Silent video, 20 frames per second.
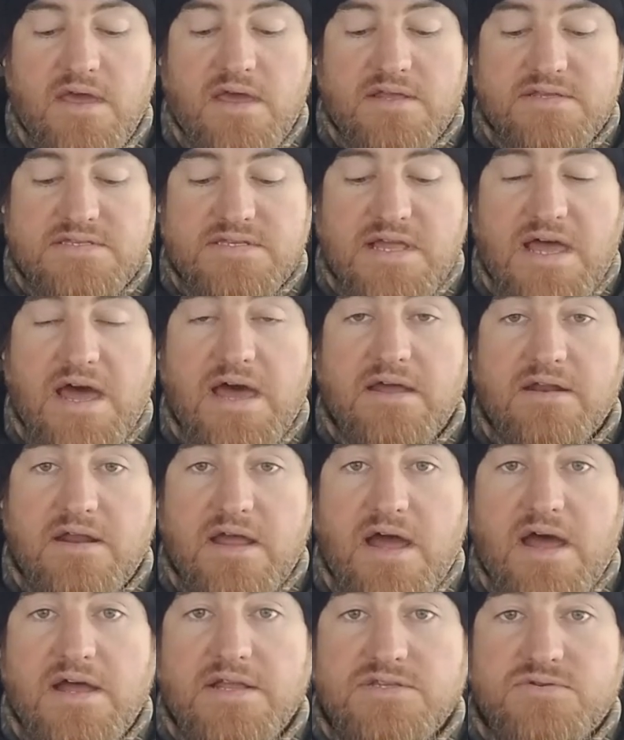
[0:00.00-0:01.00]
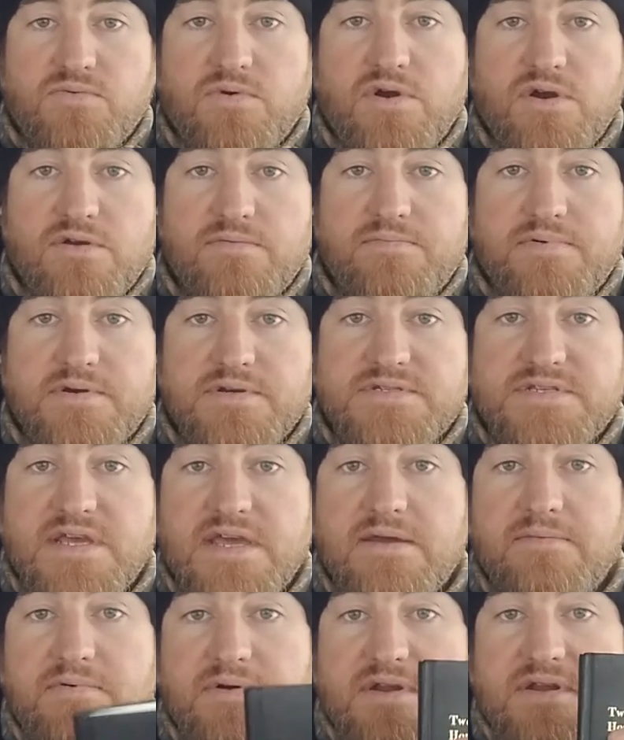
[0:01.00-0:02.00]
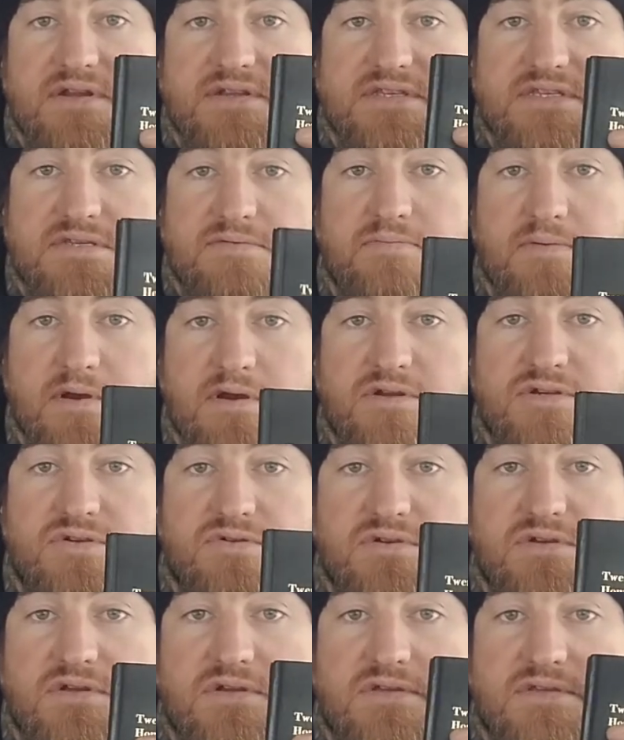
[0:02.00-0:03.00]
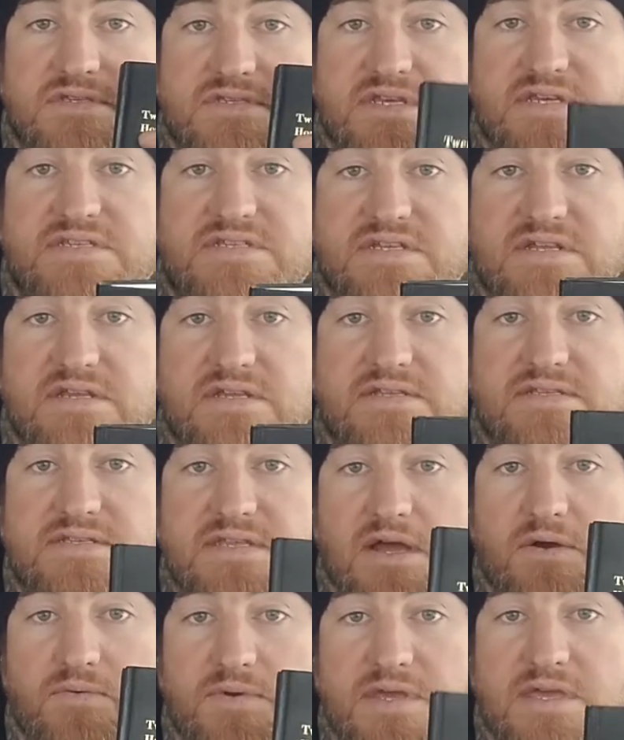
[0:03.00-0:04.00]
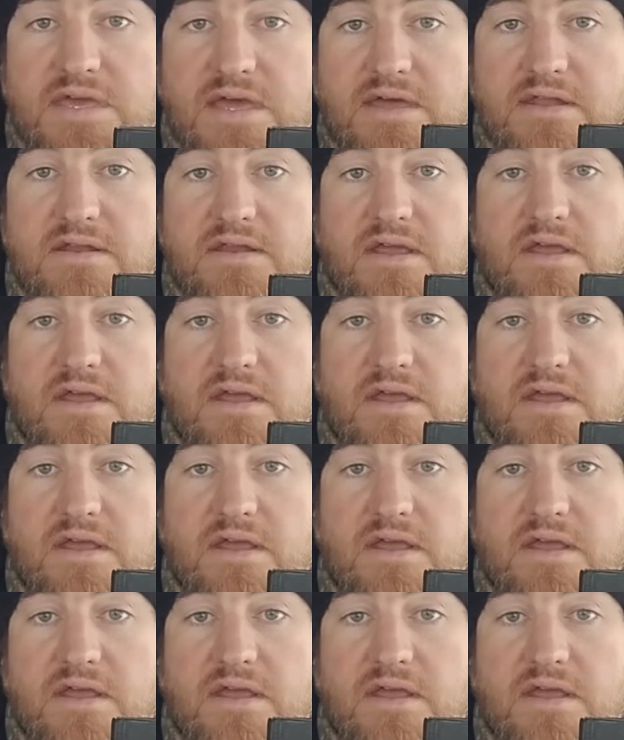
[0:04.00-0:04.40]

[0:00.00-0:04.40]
It's not God's word per se, but it is spiritual sustenance that we get.